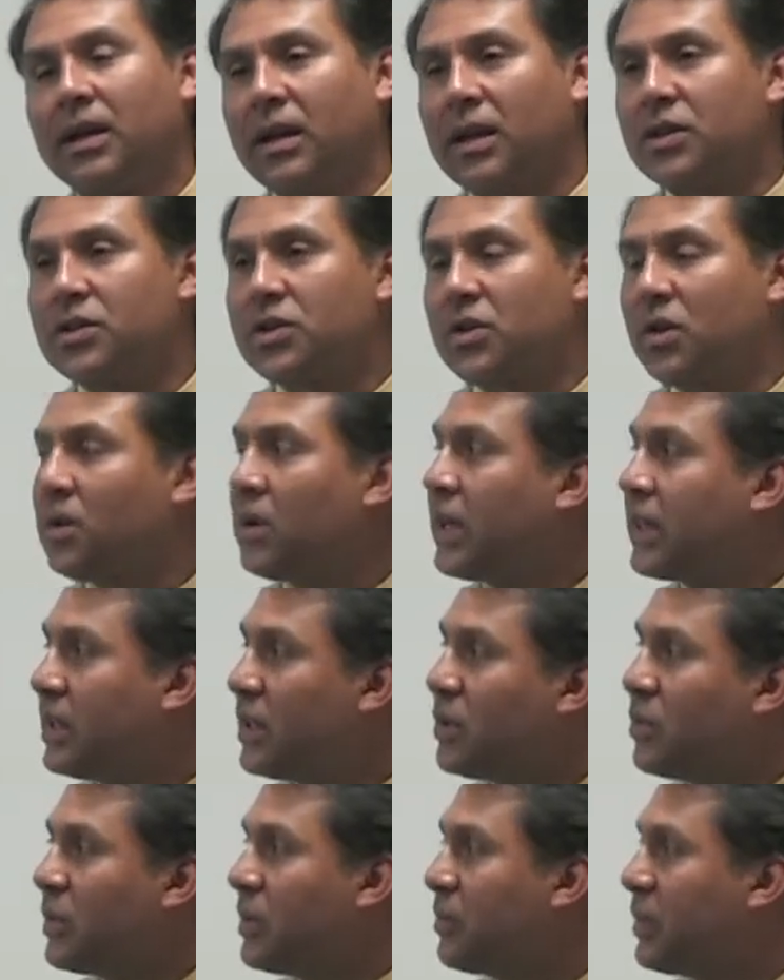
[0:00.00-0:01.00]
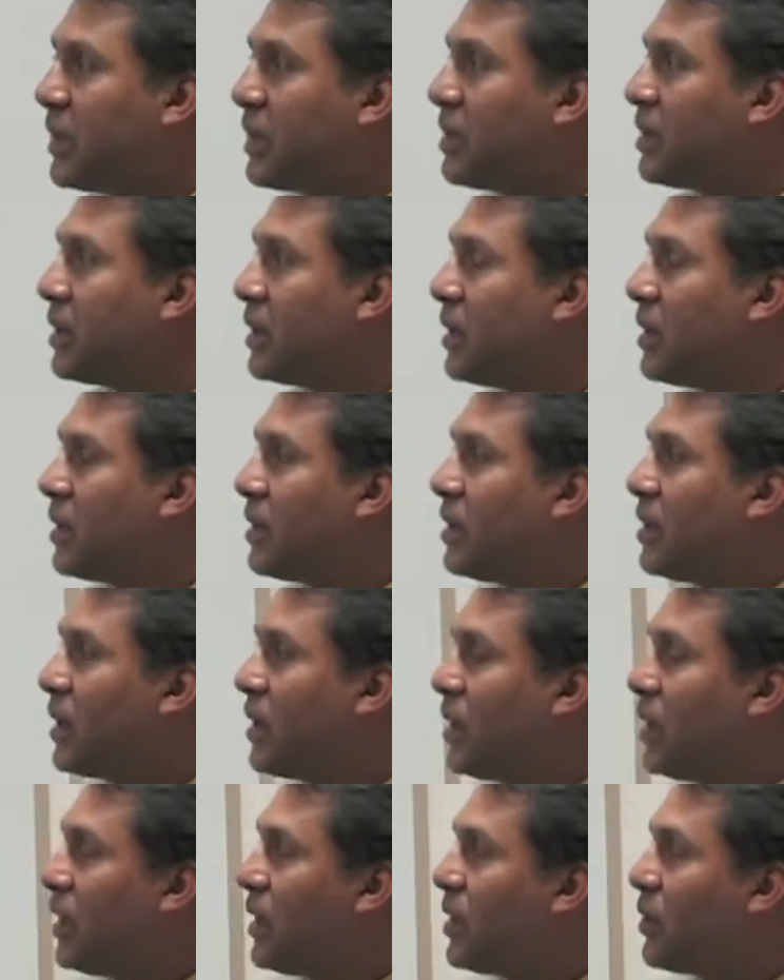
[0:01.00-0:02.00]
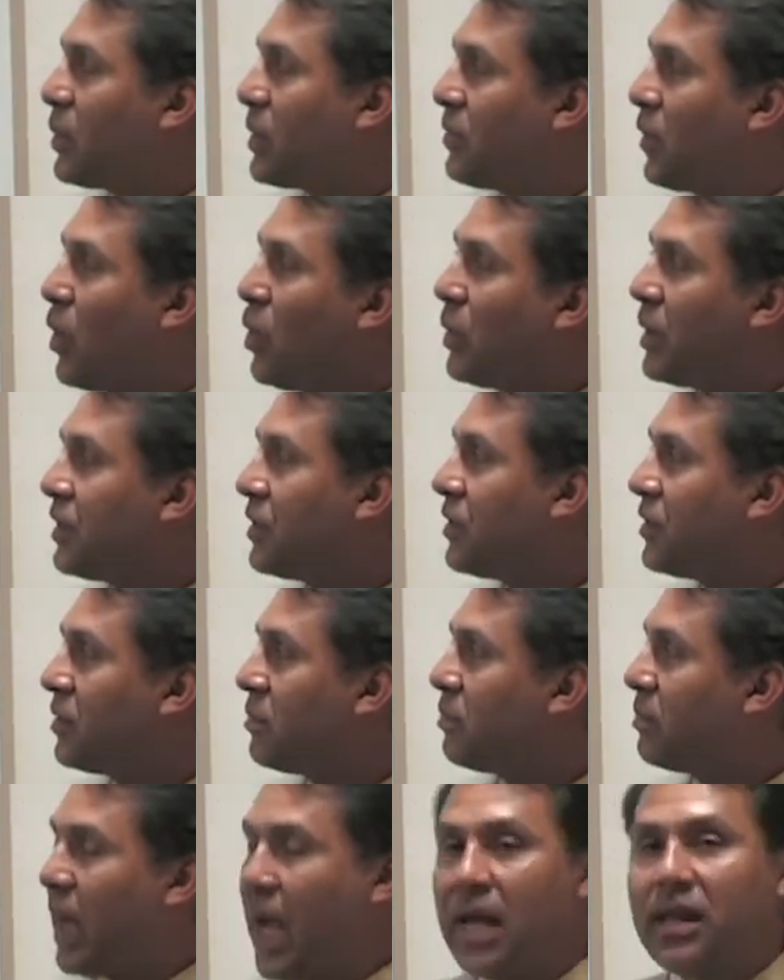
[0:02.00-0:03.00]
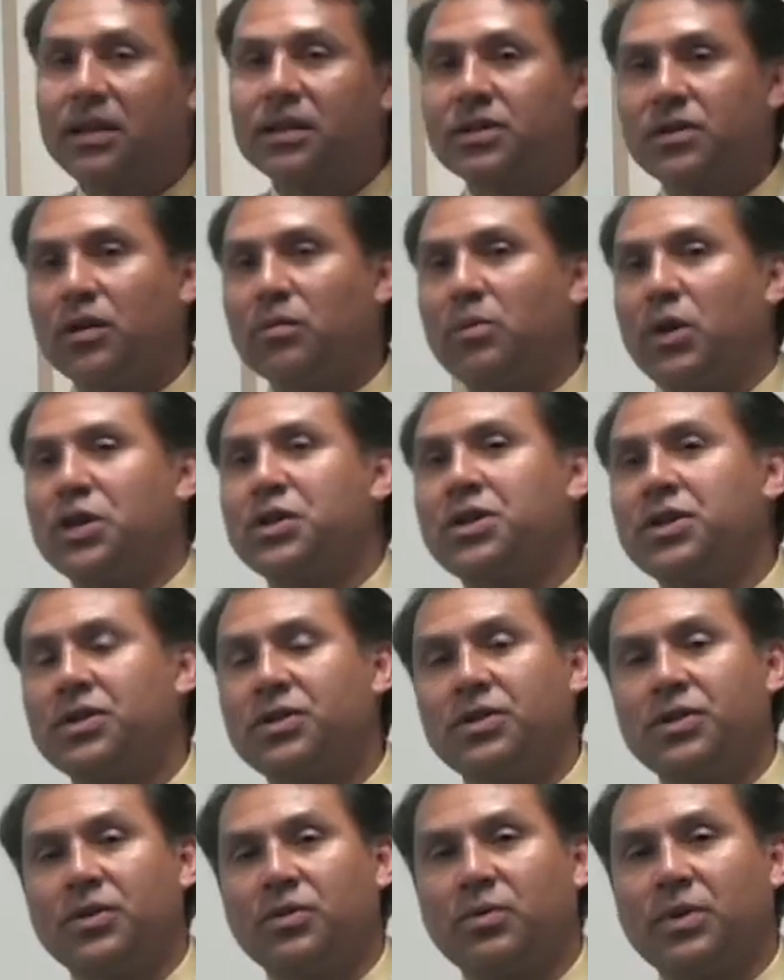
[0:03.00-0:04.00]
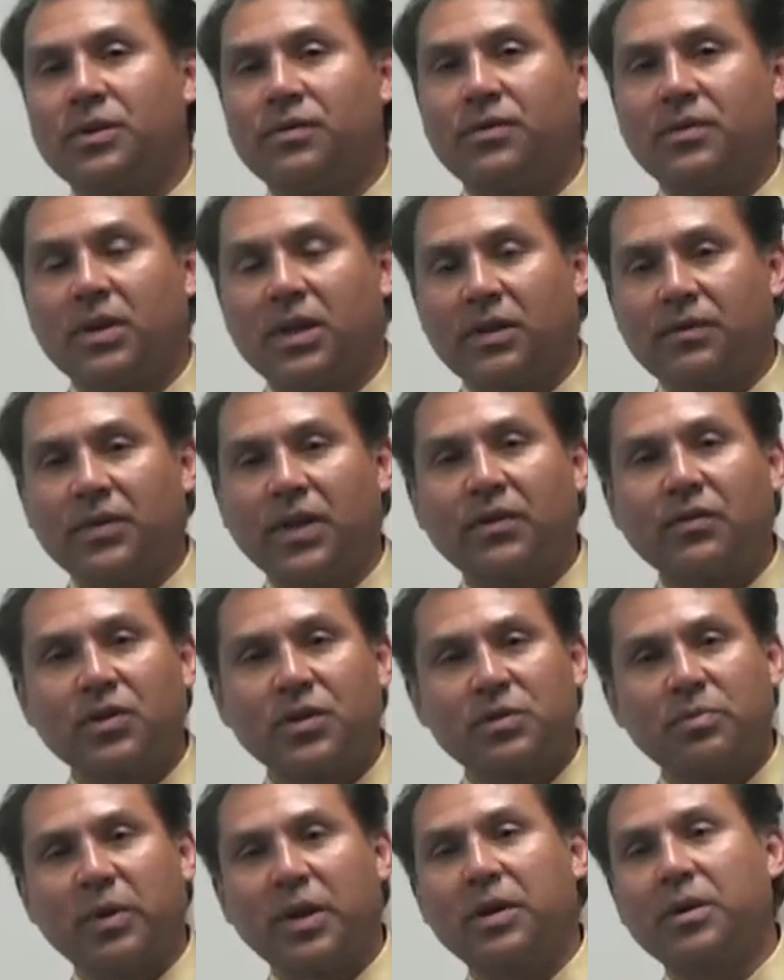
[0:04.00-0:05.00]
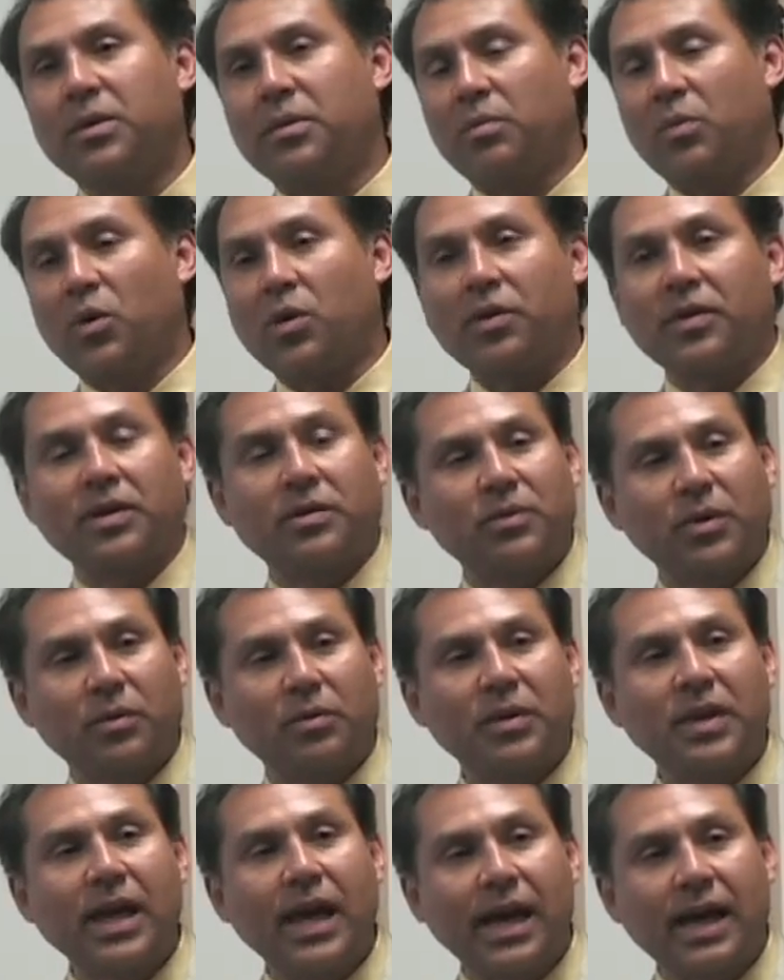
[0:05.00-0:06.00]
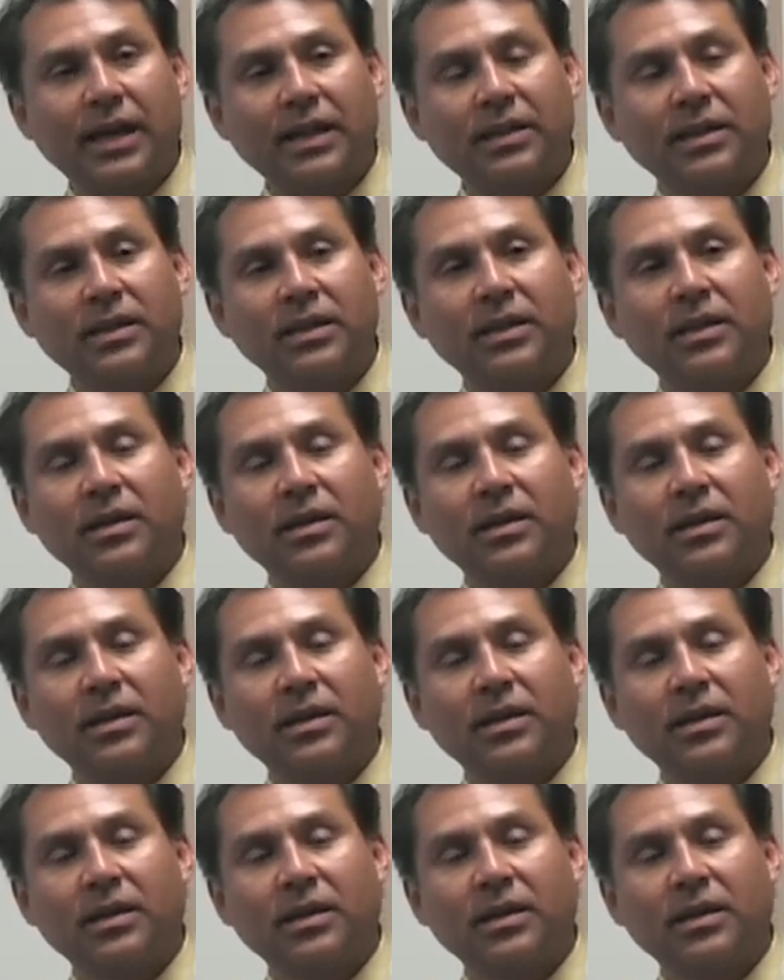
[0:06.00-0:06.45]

And so I think we've been, uh, we've always balanced our budgets. We've uh, never spent more than what we had.